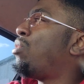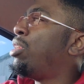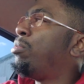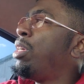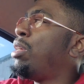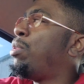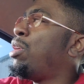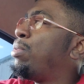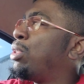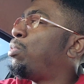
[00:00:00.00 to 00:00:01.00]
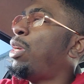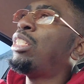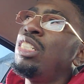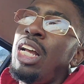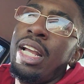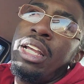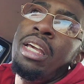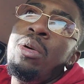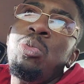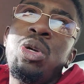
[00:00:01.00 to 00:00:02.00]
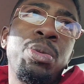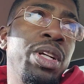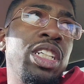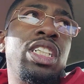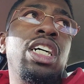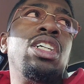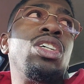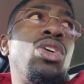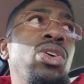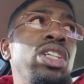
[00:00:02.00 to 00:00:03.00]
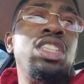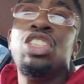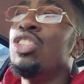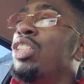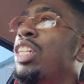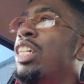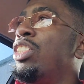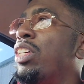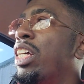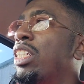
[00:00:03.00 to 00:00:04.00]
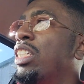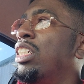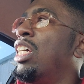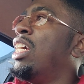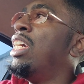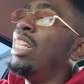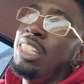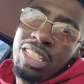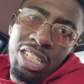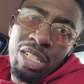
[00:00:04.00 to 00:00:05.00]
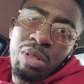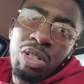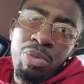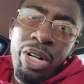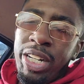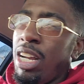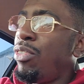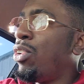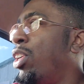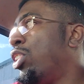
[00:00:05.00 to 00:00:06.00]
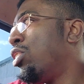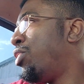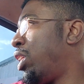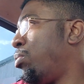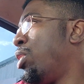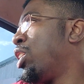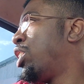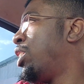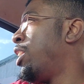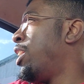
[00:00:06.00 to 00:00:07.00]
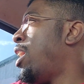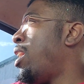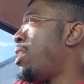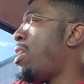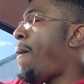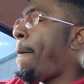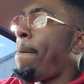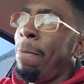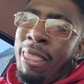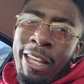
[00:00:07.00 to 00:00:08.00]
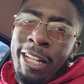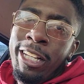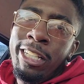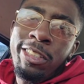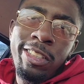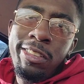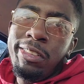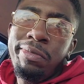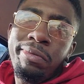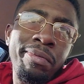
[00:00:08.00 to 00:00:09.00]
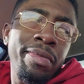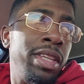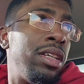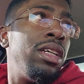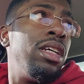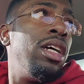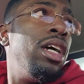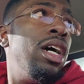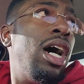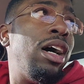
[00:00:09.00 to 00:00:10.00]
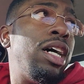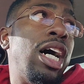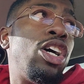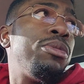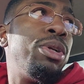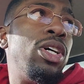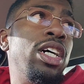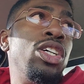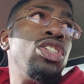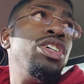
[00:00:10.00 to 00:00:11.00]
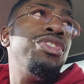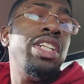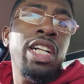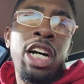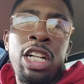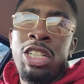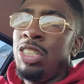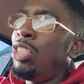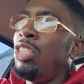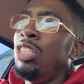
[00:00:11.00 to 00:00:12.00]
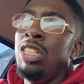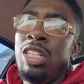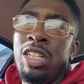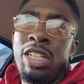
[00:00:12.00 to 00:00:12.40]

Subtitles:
as many people, especially like people that selling the course and showing you their strategies. And it's a good little breakdown for $150. It is. I'll blow $150 on.